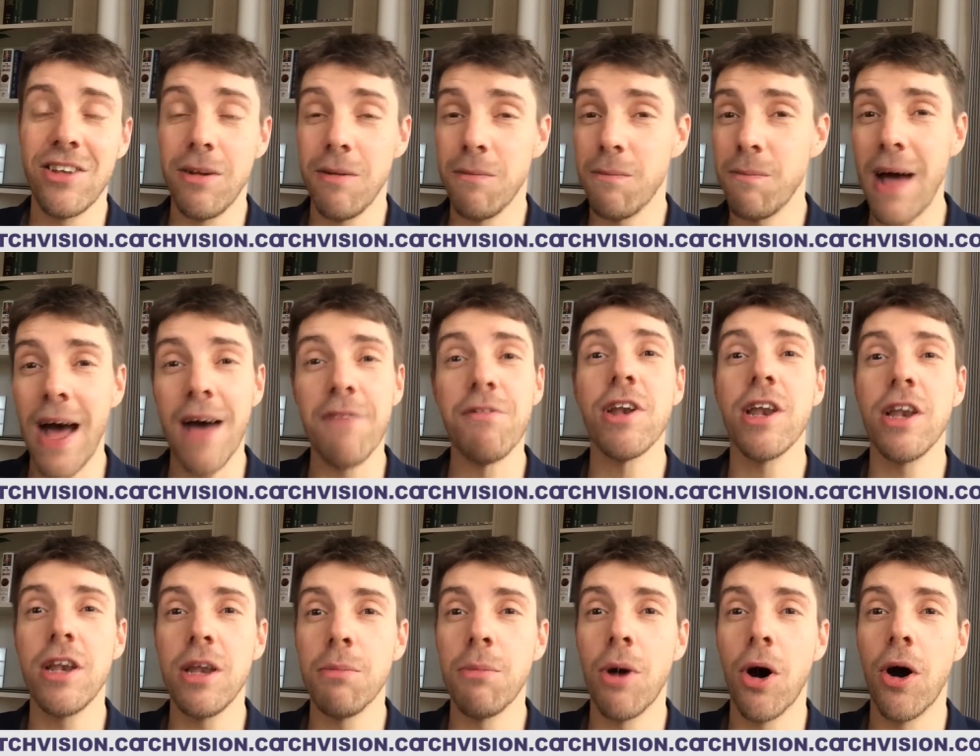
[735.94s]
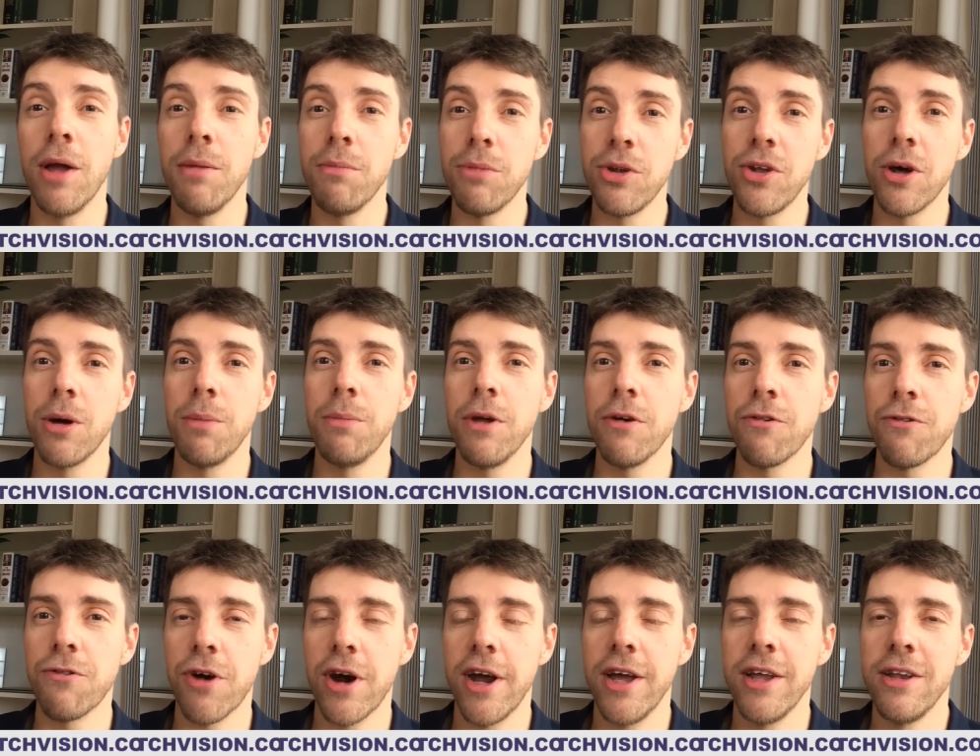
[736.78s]
have it in your mind, but don't be
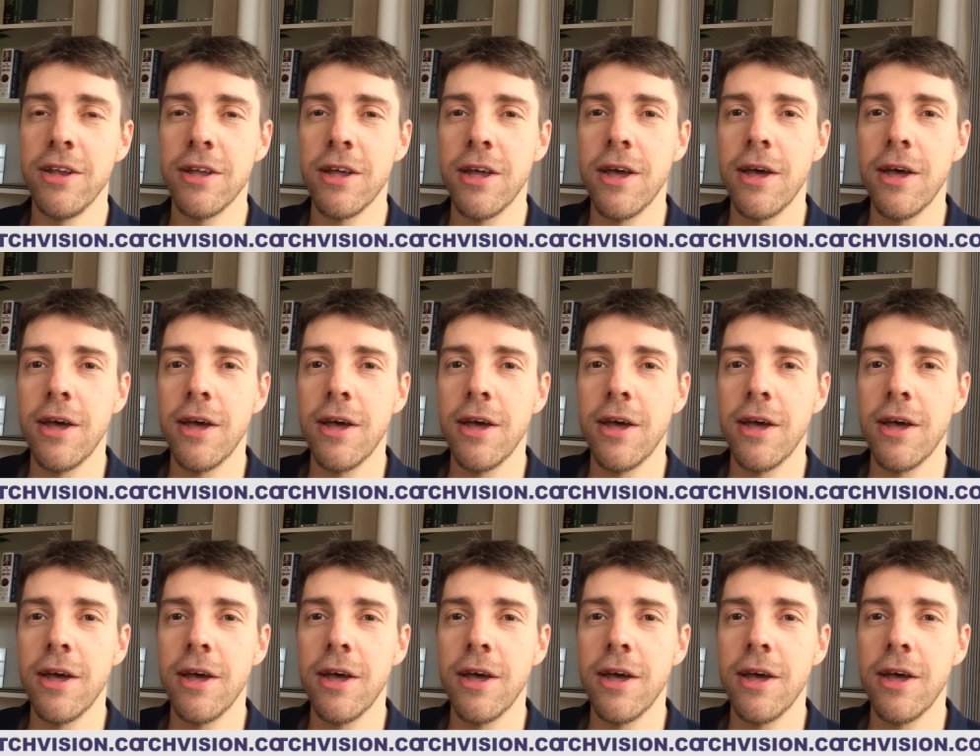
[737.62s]
afraid